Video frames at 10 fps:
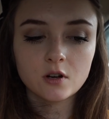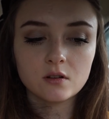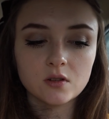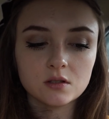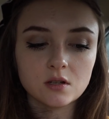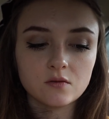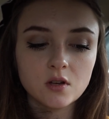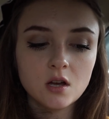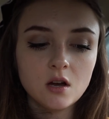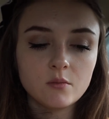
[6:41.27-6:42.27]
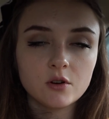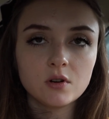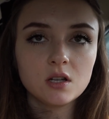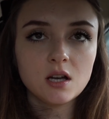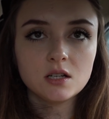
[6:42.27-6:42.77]
all that stuff. But
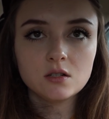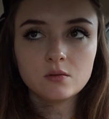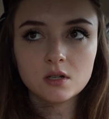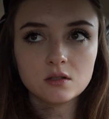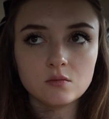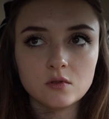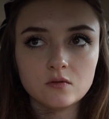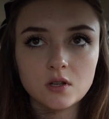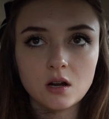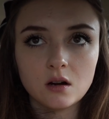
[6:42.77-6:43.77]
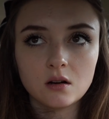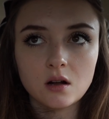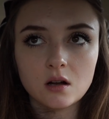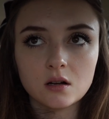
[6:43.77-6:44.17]
really I just wanted to move there.